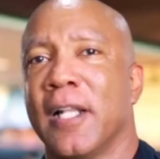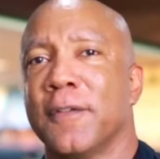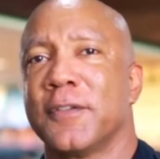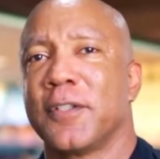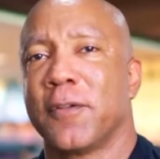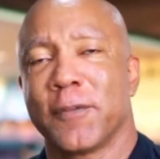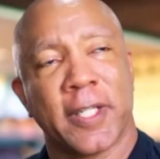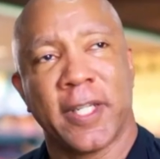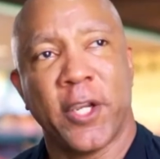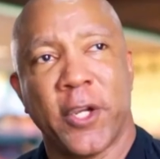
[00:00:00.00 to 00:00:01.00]
love
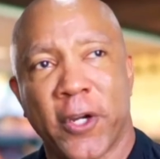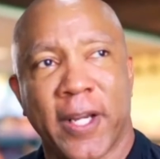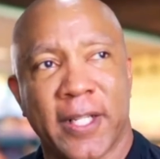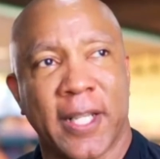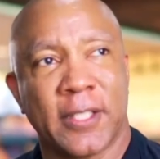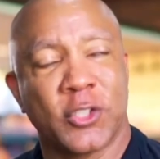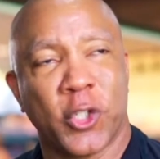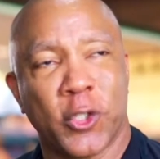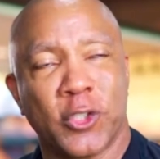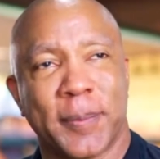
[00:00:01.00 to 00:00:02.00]
serving here at
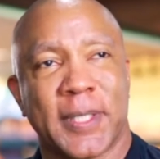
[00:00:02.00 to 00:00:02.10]
church